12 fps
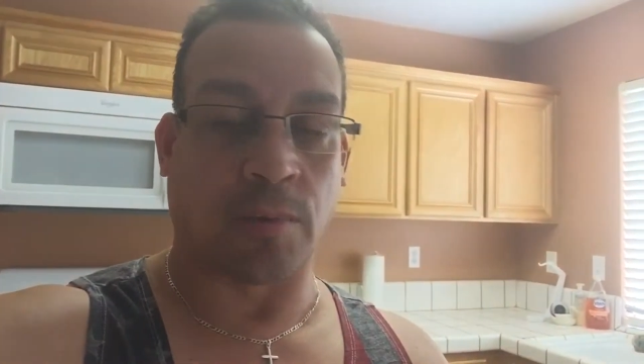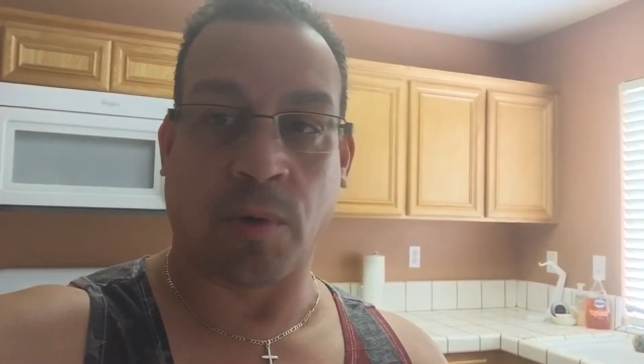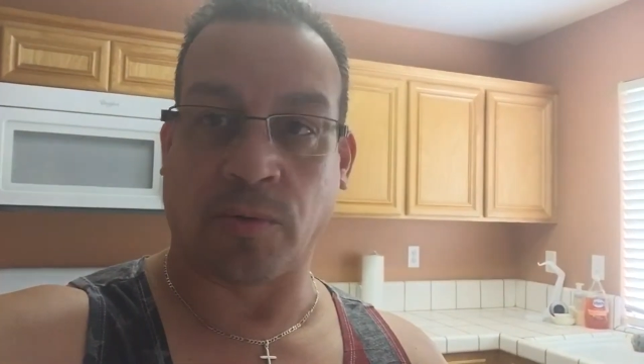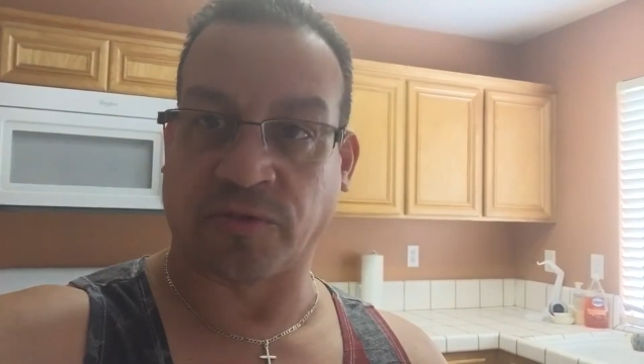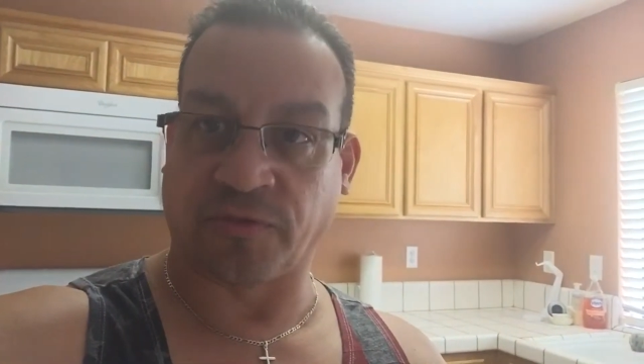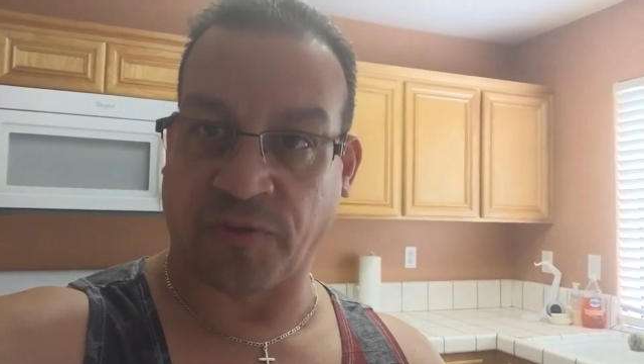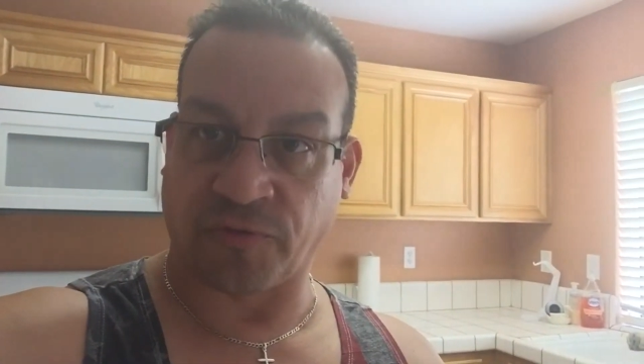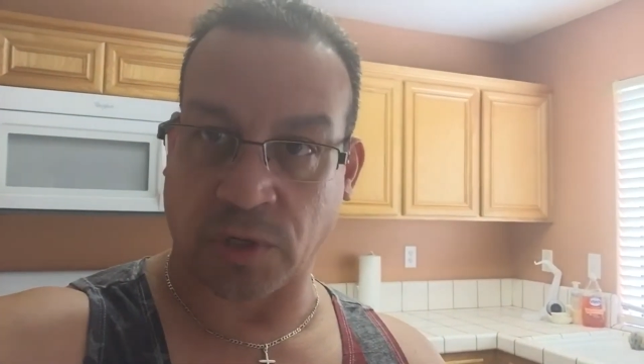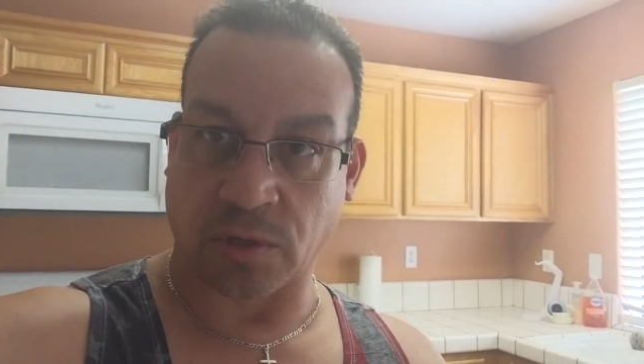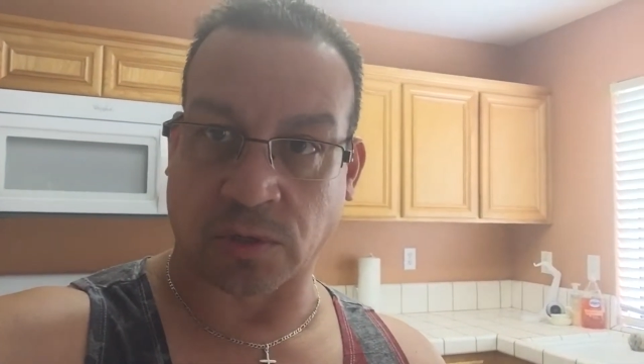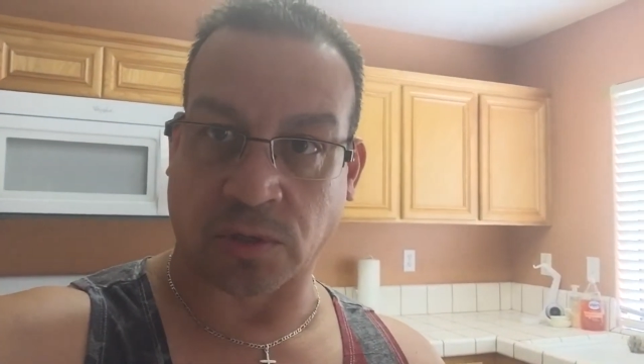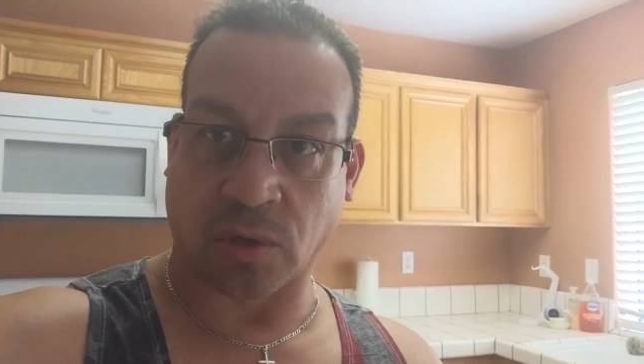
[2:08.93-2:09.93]
I'm almost
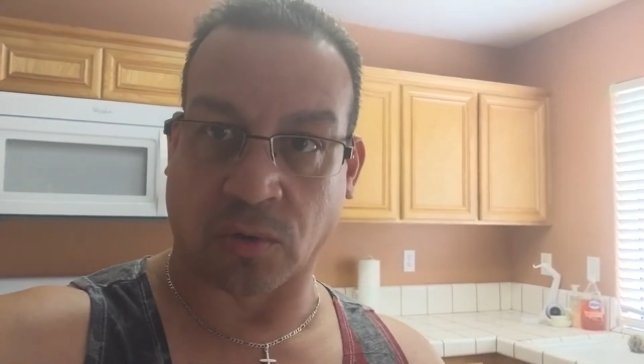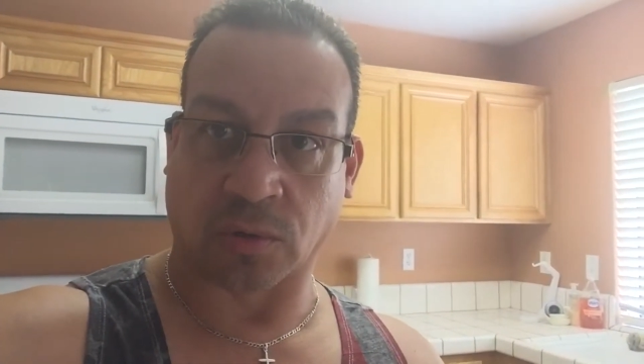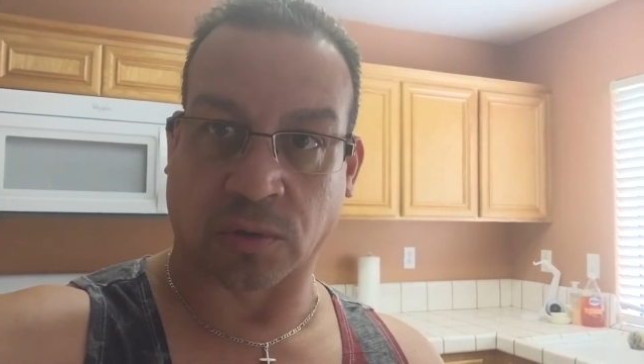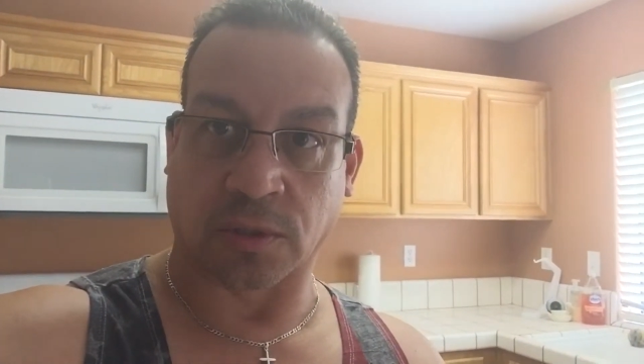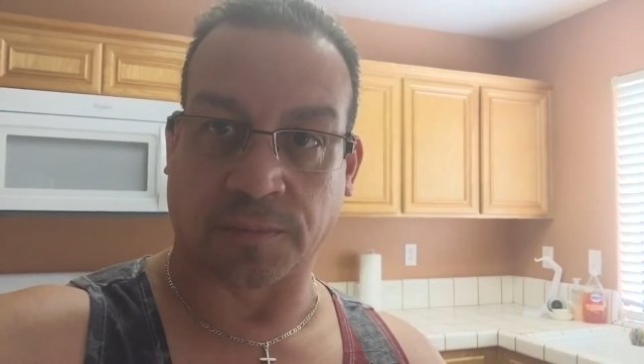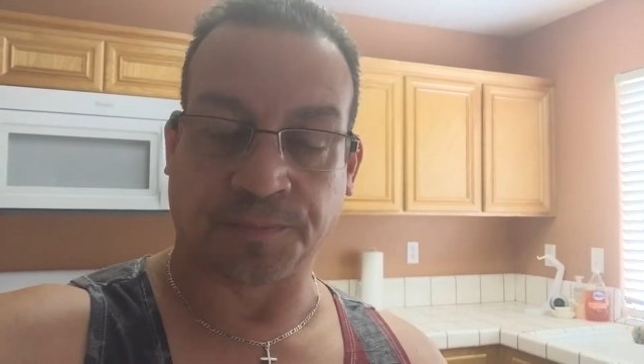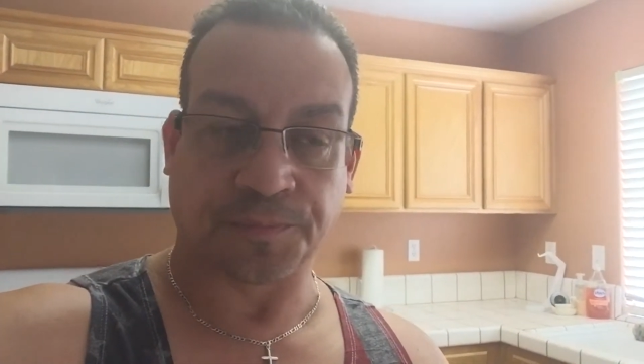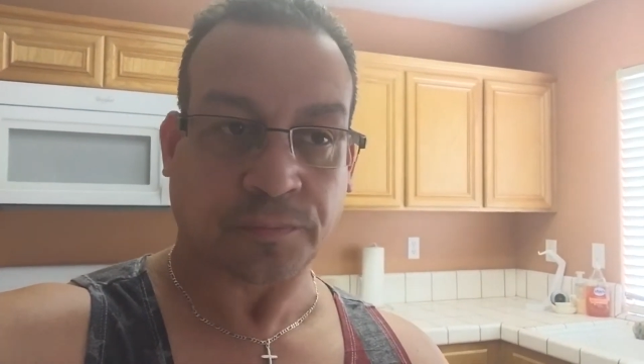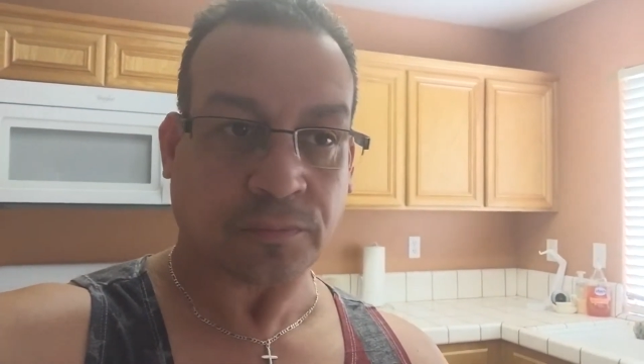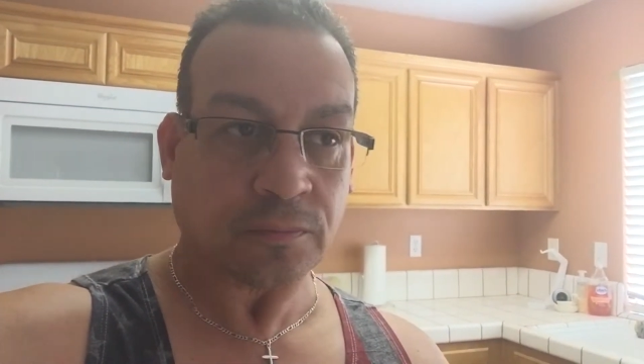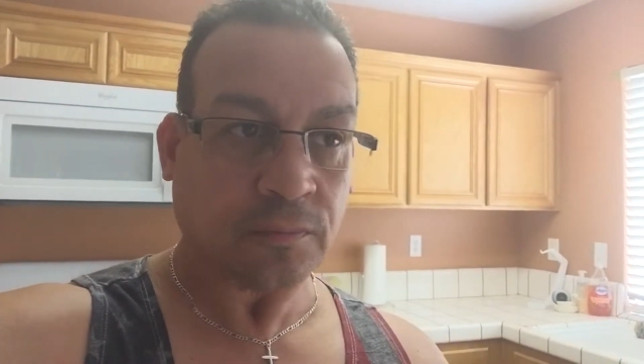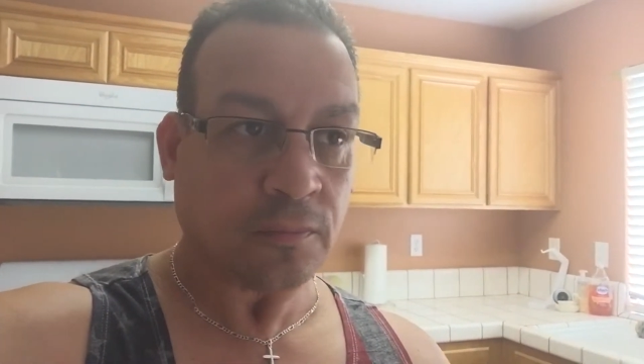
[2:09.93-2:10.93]
50 years old.
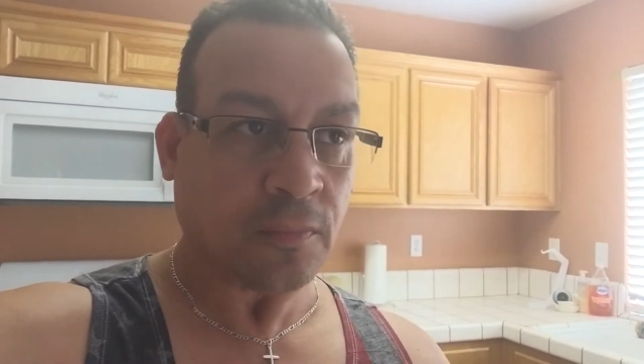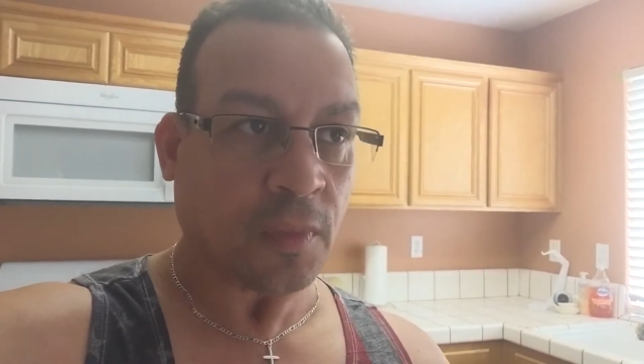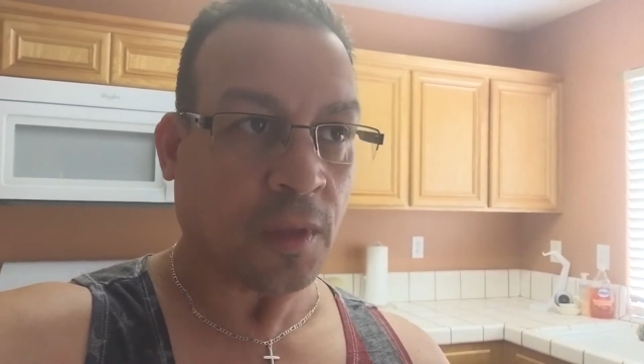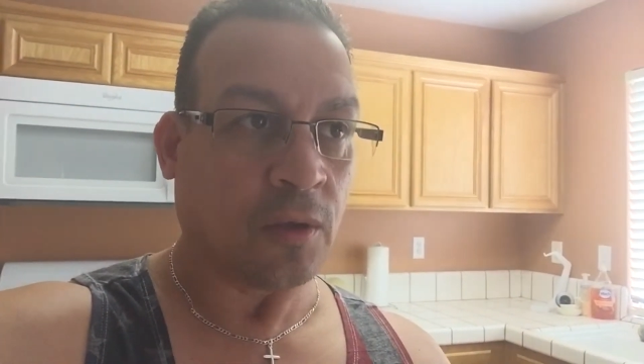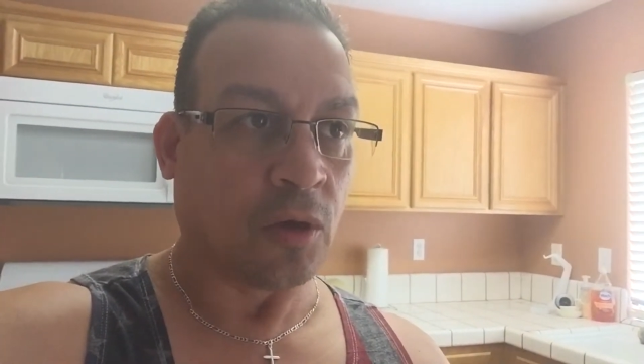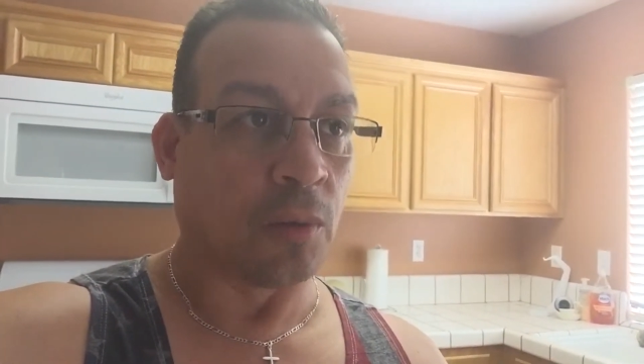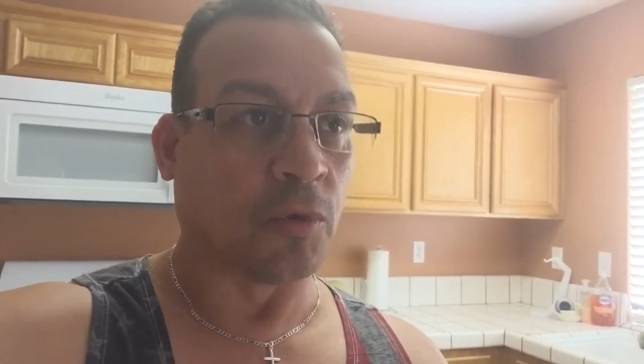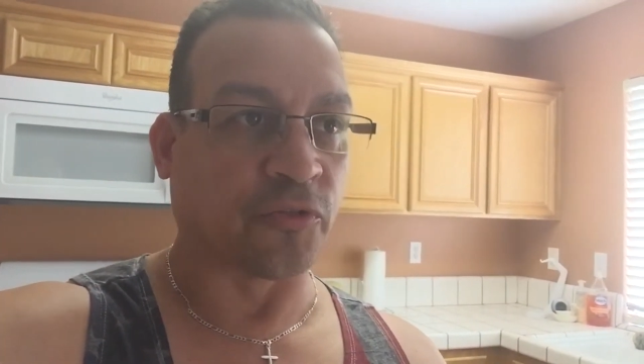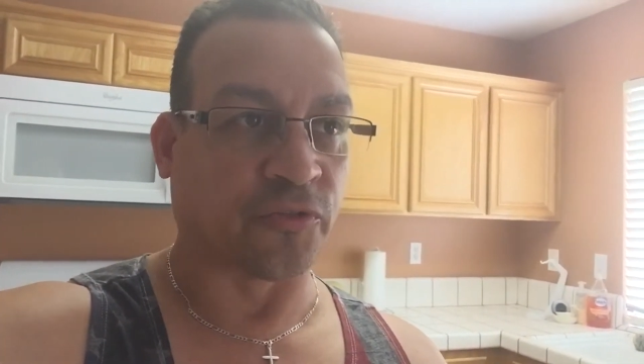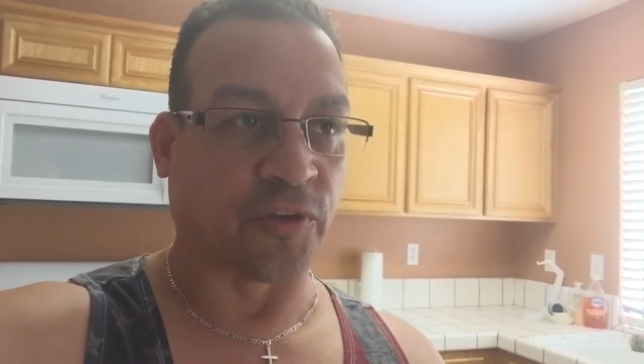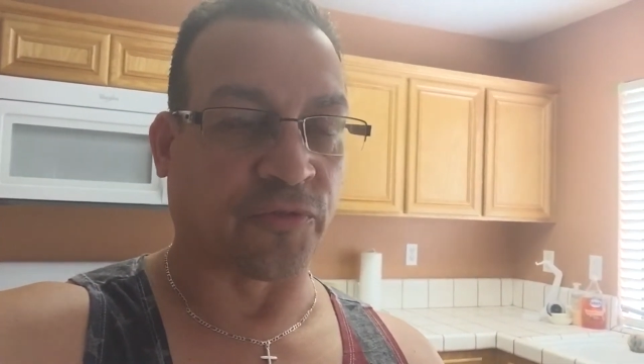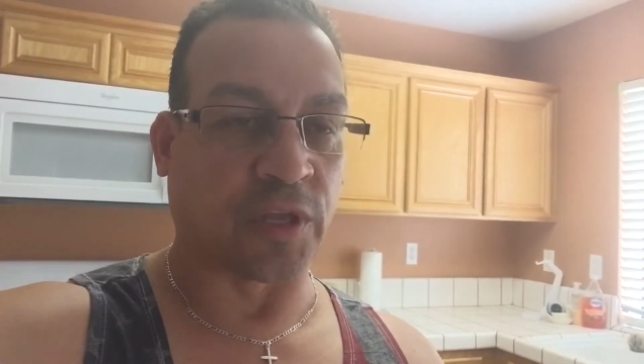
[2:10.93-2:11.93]

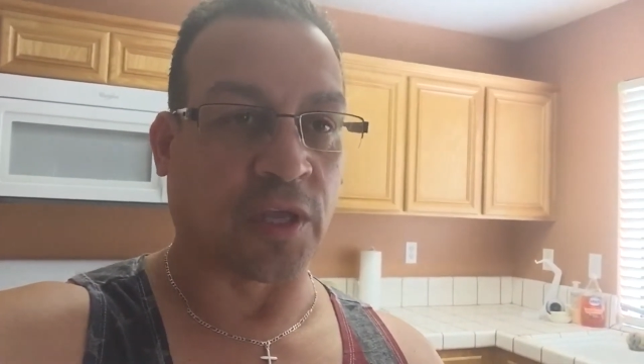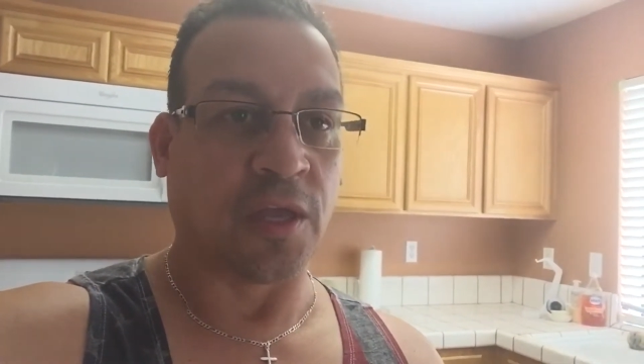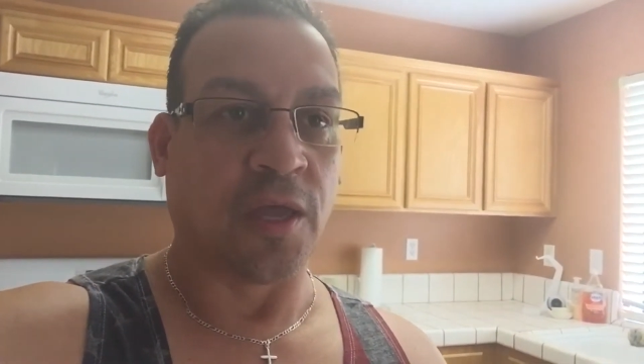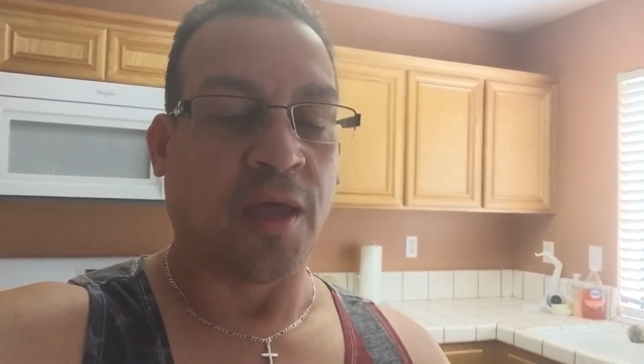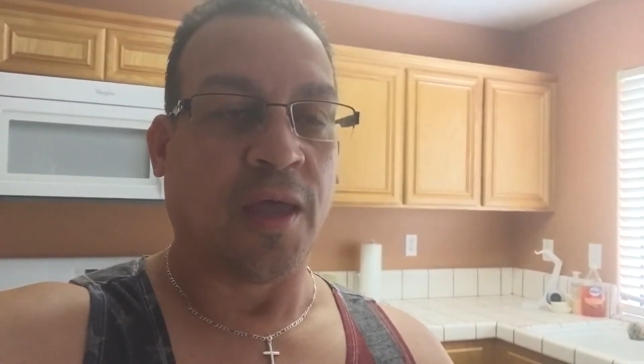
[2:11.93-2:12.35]
Almost 50.